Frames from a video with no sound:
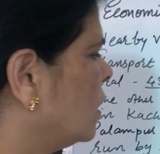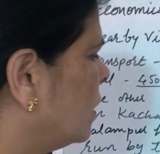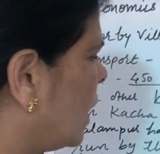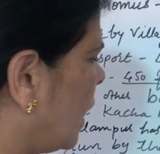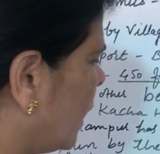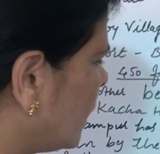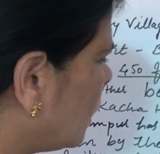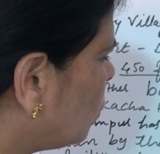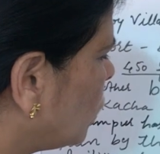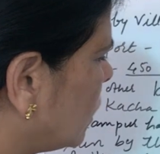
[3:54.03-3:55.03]
The
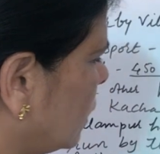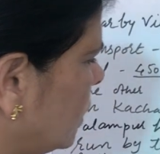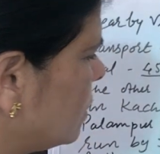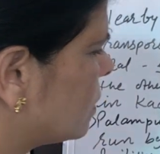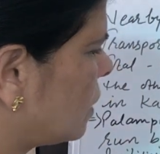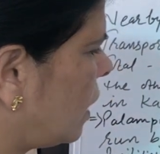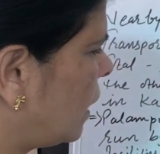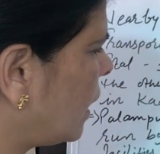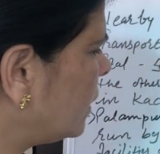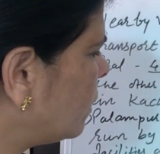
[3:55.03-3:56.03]

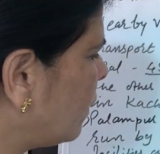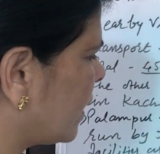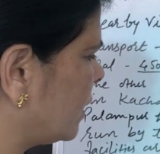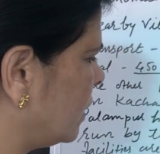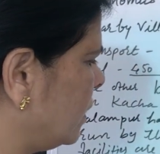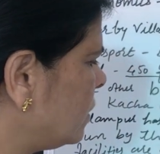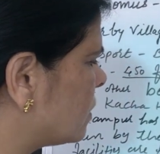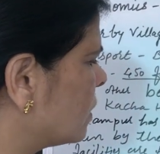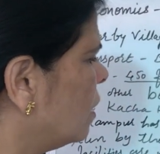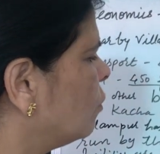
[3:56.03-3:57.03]
another factor
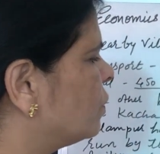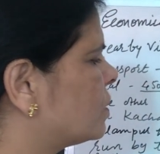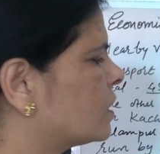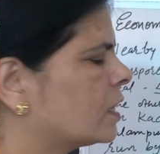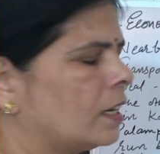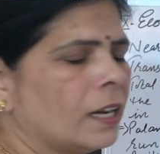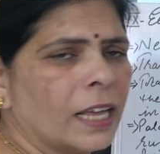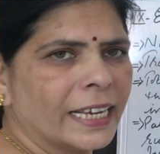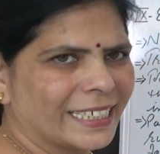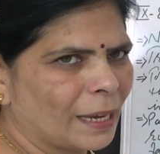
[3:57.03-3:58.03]
is physical
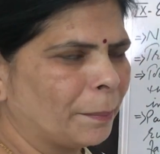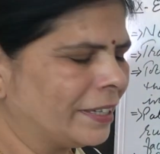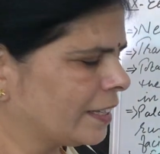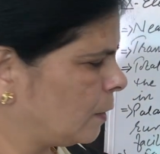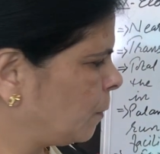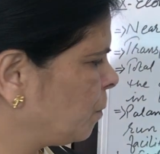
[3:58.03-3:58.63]
capital.